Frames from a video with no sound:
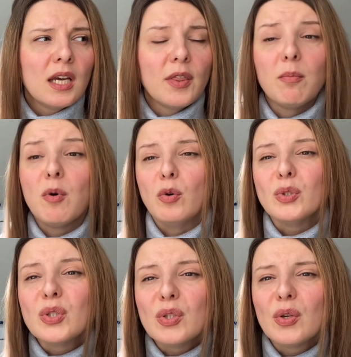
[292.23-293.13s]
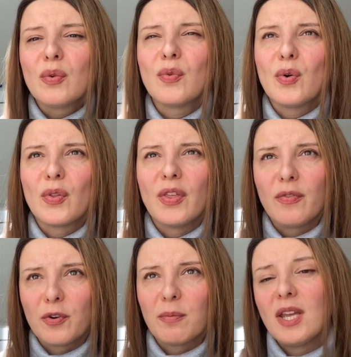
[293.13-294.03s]
the most for the
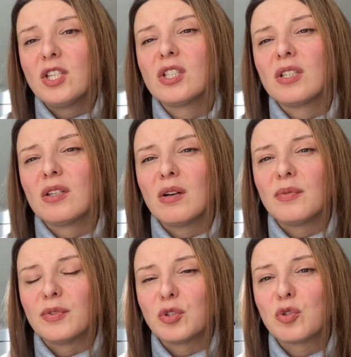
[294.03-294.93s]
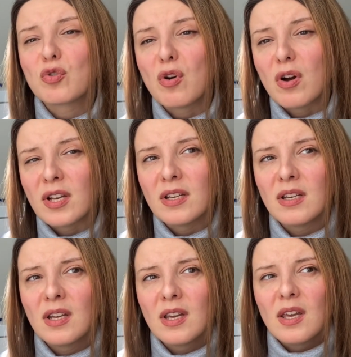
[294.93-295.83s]
formation of a
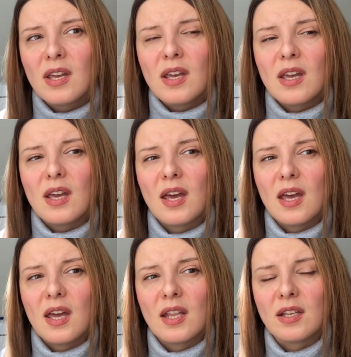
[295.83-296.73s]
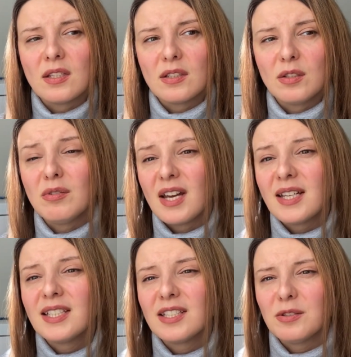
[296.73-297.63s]
strong and
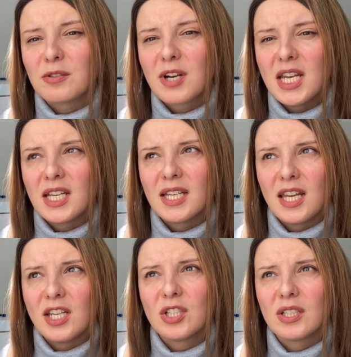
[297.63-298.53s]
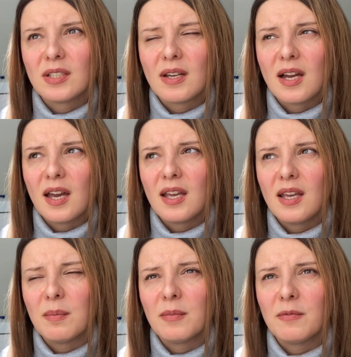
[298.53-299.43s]
united Ukrainian nation. I
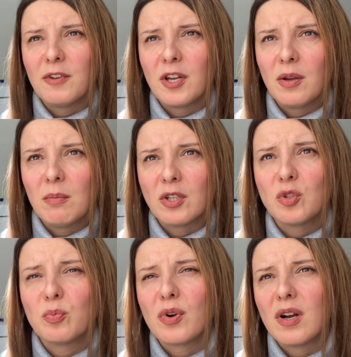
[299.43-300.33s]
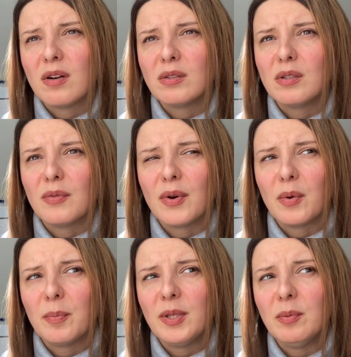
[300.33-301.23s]
am very much proud of
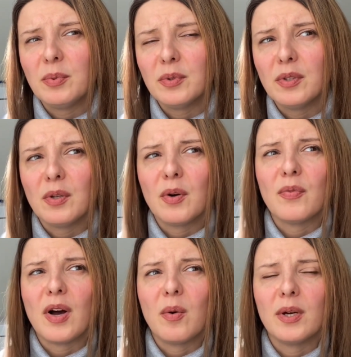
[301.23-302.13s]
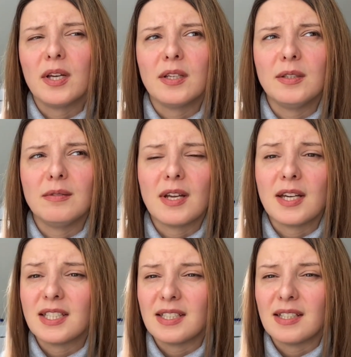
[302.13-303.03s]
our people, of our
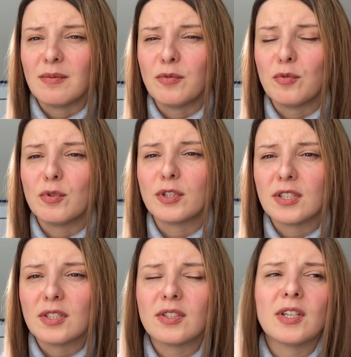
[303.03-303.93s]
united armed forces,